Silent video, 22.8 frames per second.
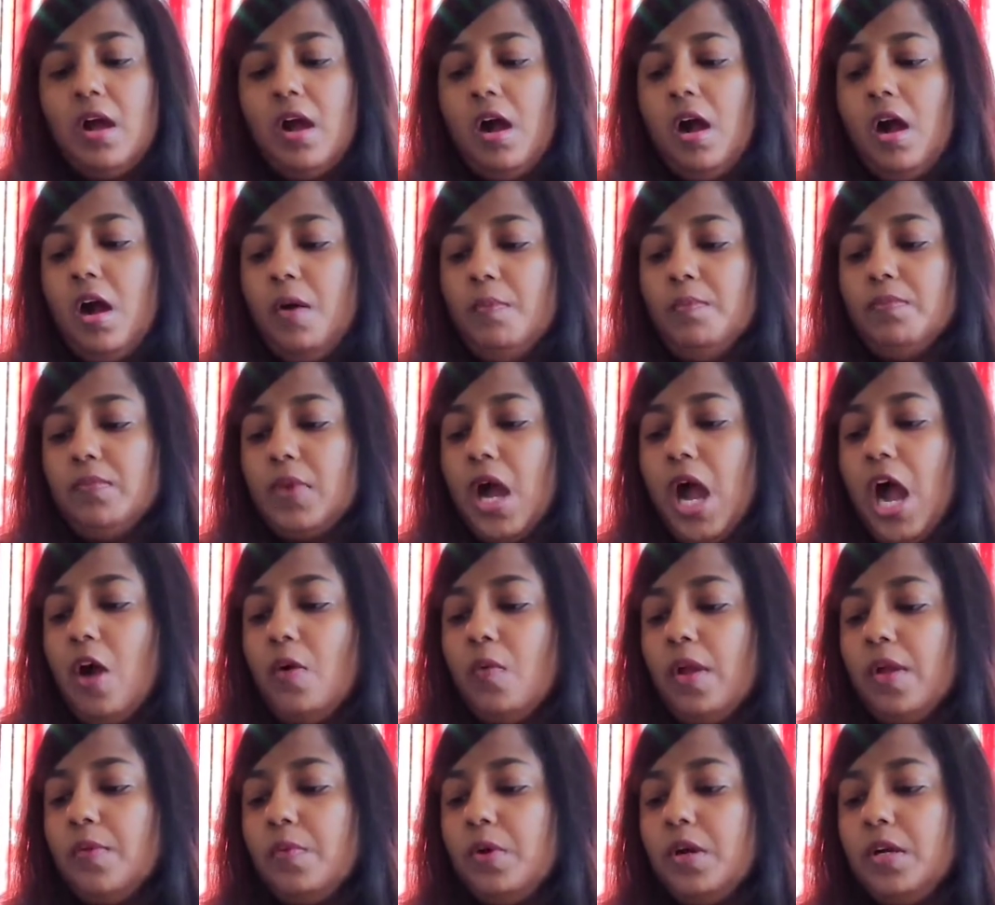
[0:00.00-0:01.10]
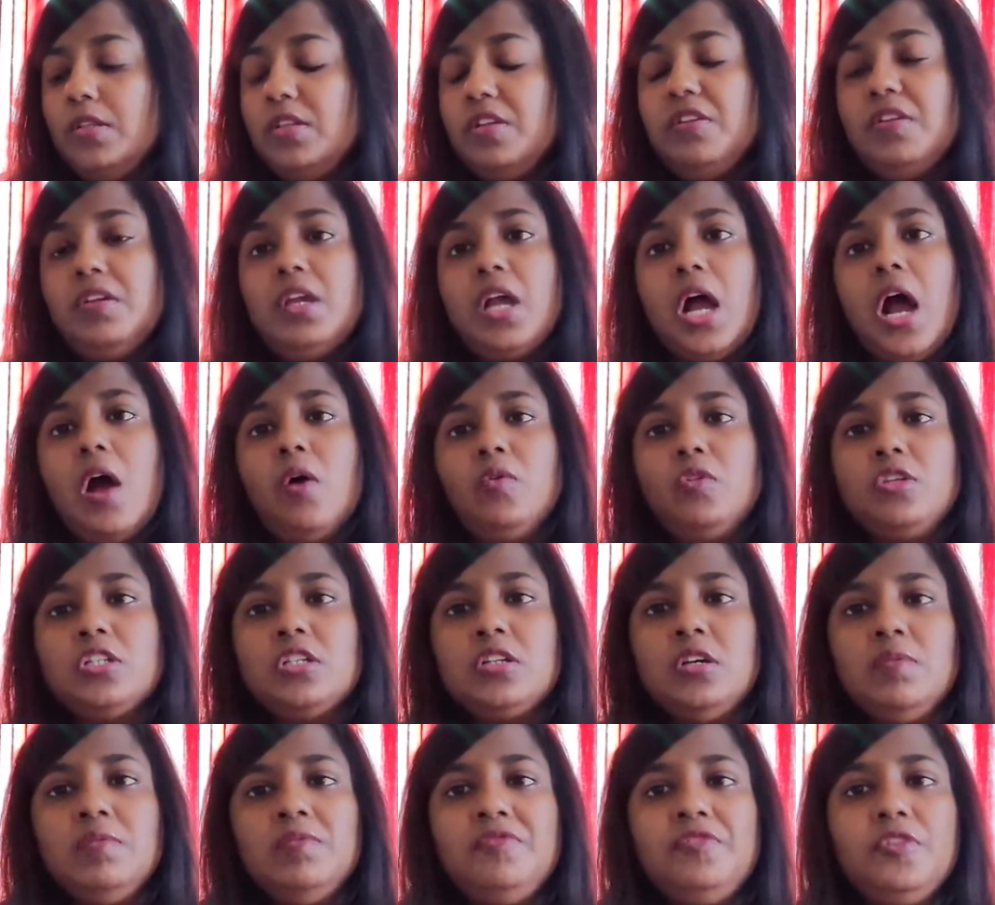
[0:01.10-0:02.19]
However, the
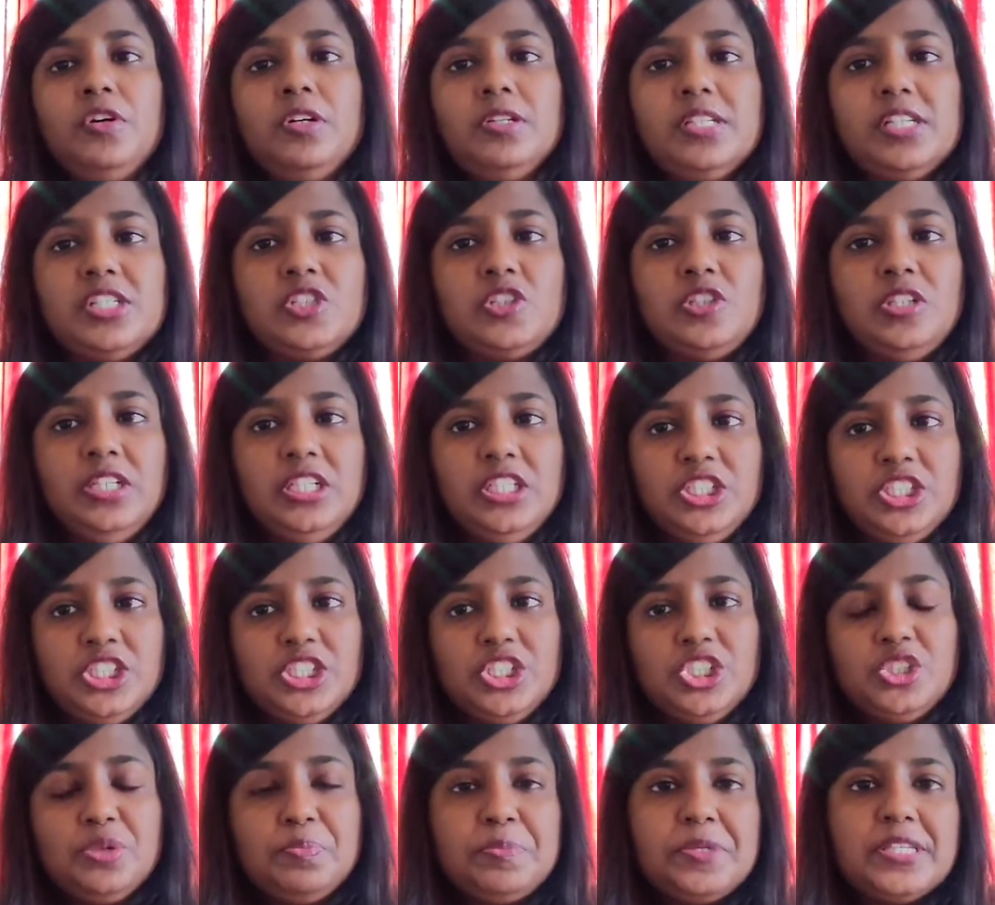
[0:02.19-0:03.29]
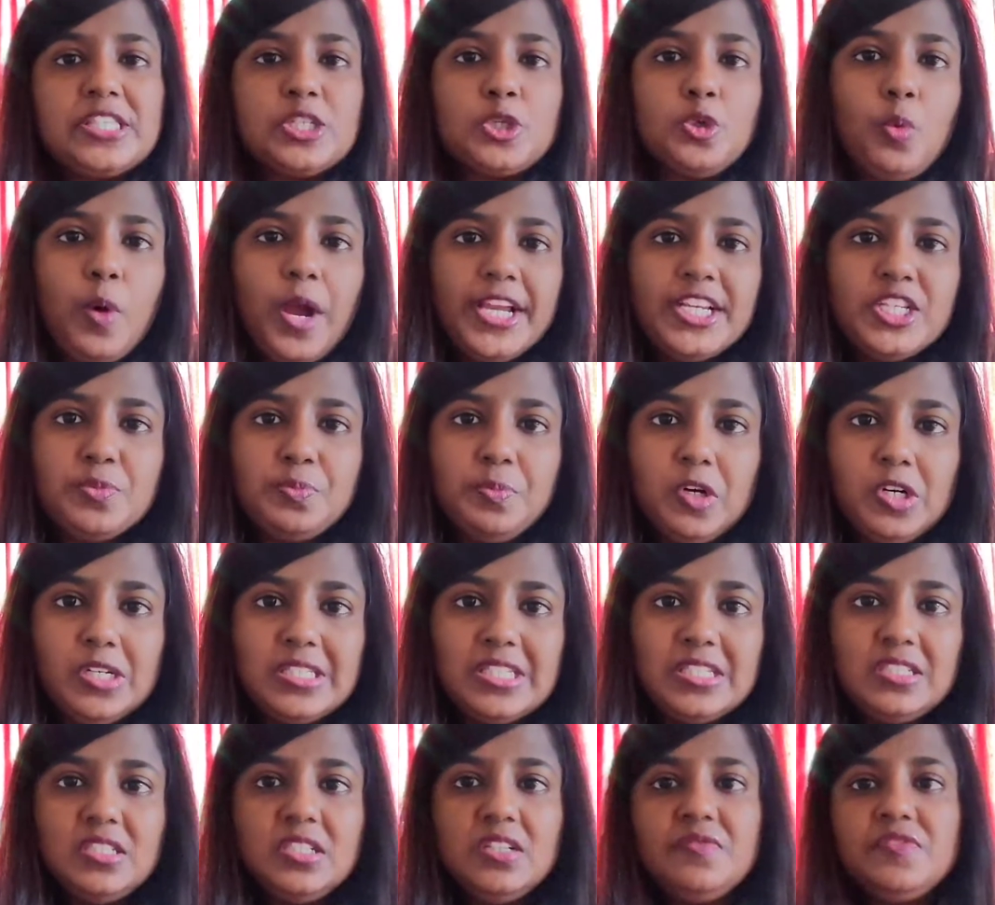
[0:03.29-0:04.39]
outcome for this relationship is quite
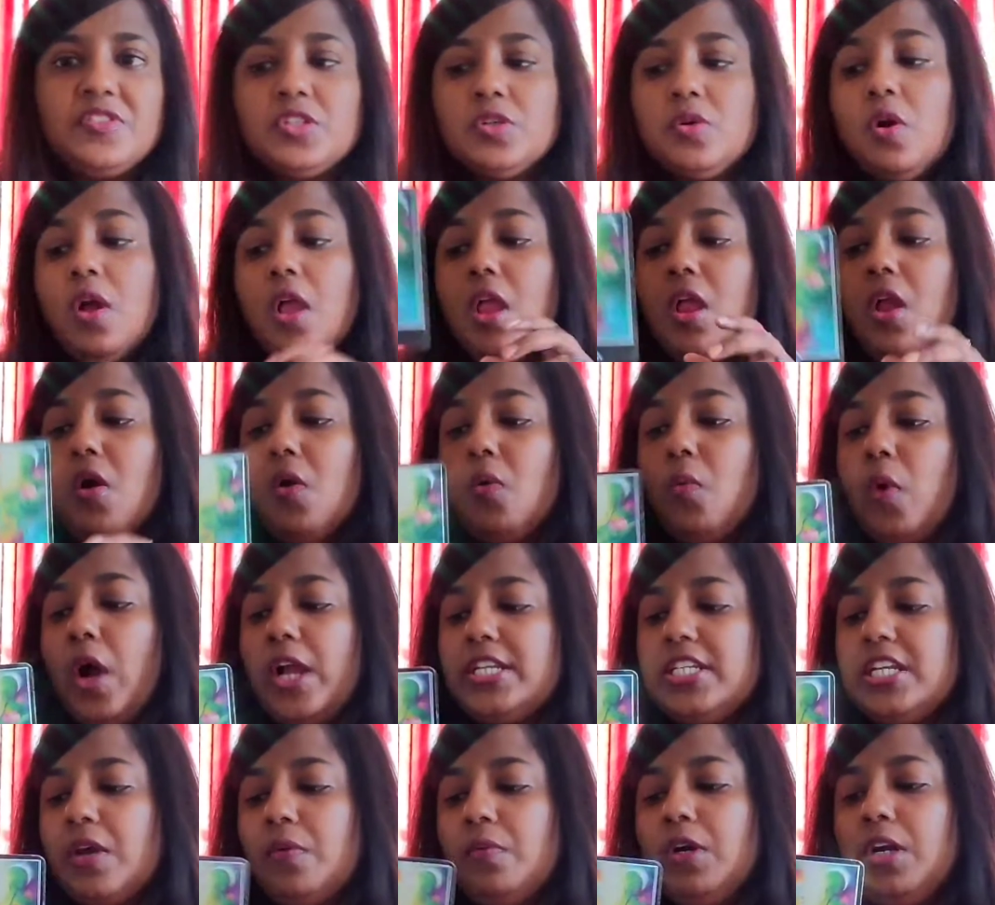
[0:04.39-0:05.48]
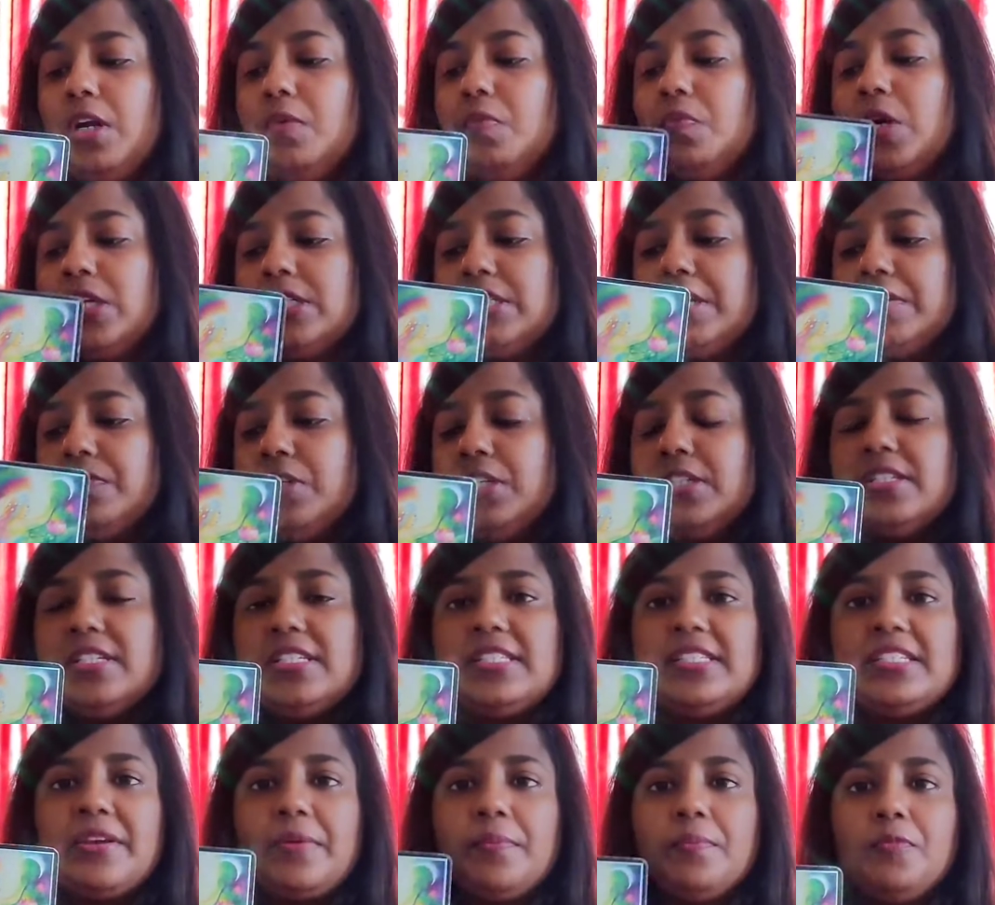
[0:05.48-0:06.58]
positive. So whatever
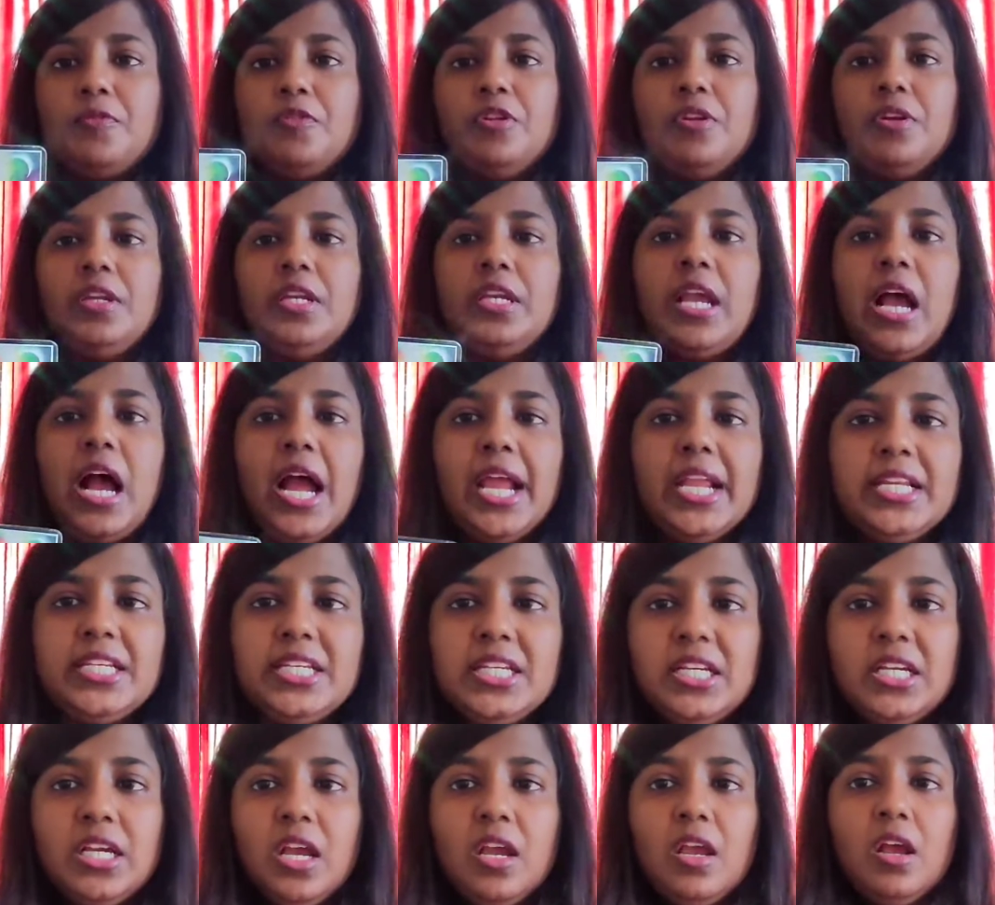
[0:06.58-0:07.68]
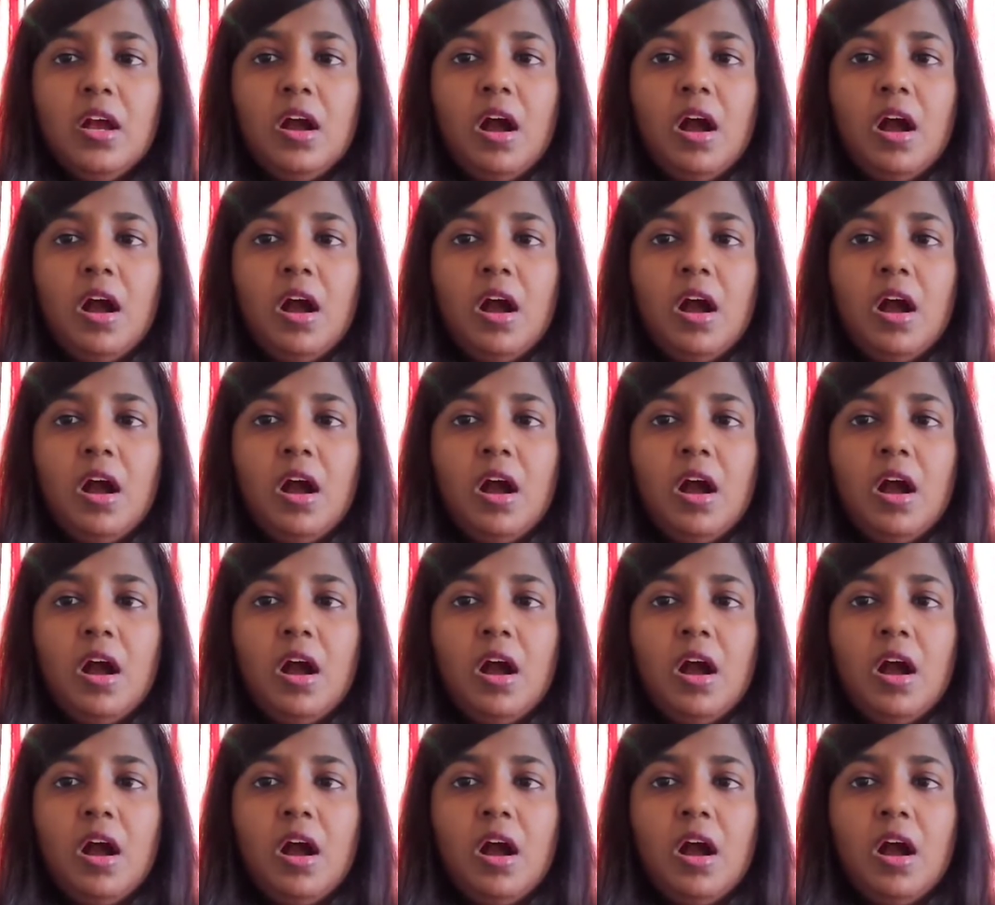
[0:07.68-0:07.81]
this temporary hiding,